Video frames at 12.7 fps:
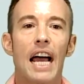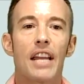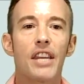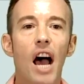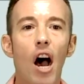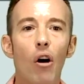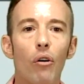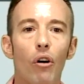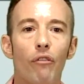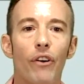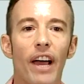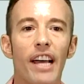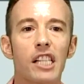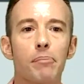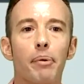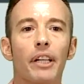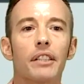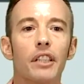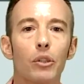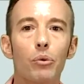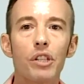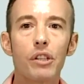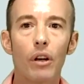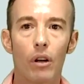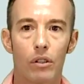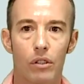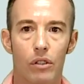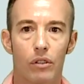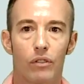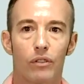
Now, the expected result.